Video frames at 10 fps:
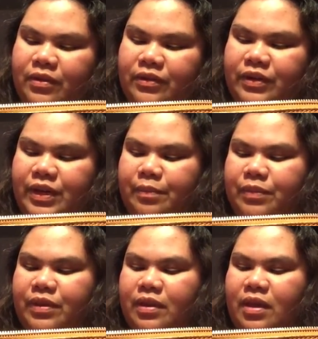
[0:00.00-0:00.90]

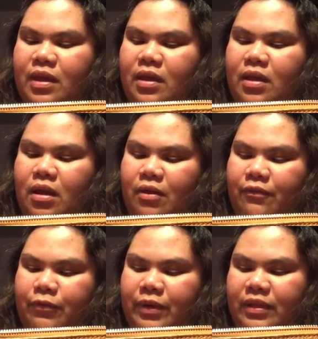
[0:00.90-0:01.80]
shipped
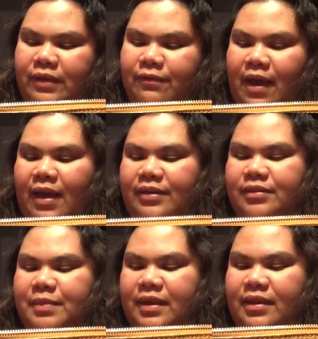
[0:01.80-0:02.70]
really
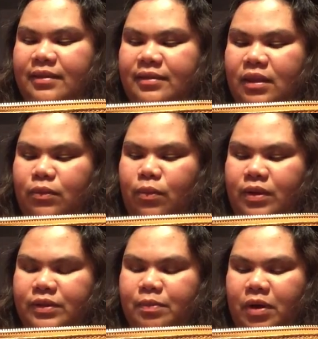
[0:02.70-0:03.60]
fast because it
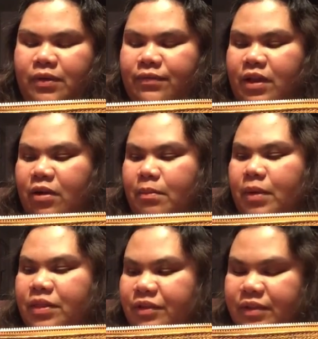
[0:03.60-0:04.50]
was part of their
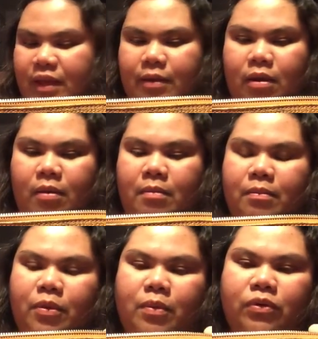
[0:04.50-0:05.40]
Mother's Day
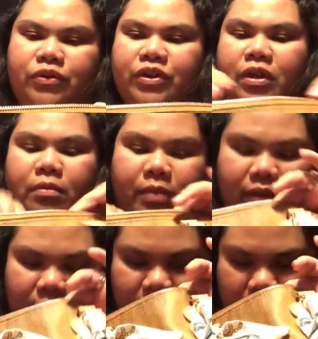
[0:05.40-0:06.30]
promotion, but